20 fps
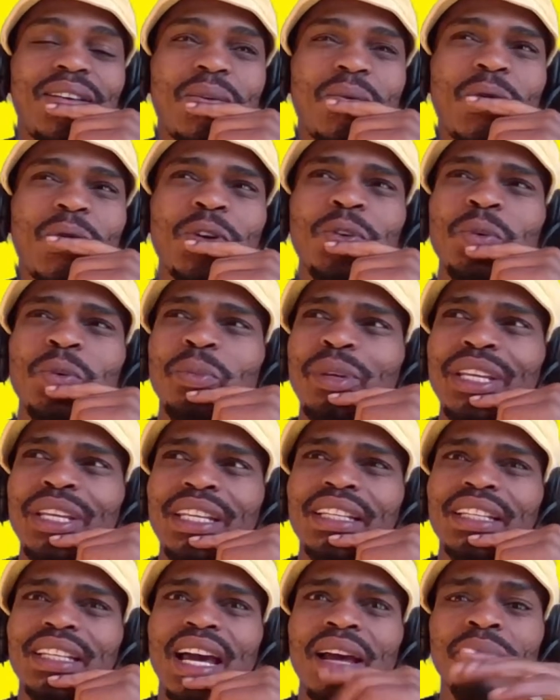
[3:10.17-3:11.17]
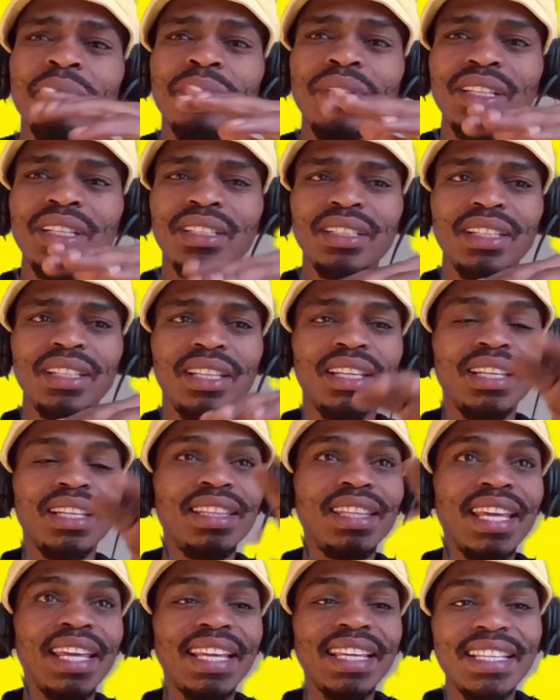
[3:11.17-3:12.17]
What do you mean? I mean,
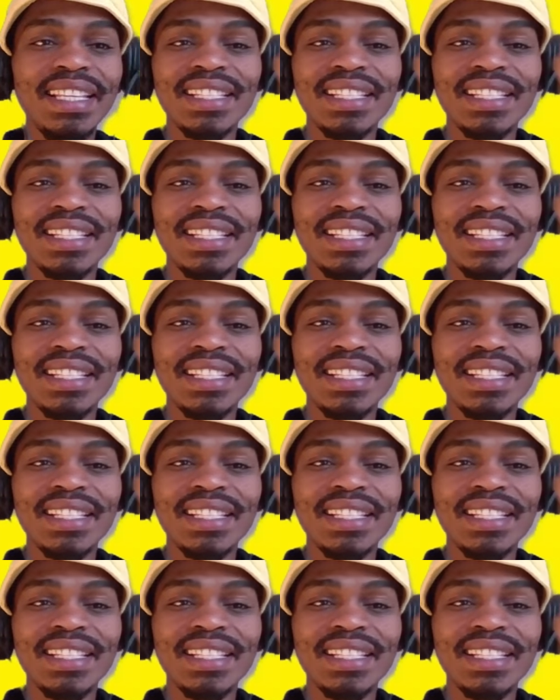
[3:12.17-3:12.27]
there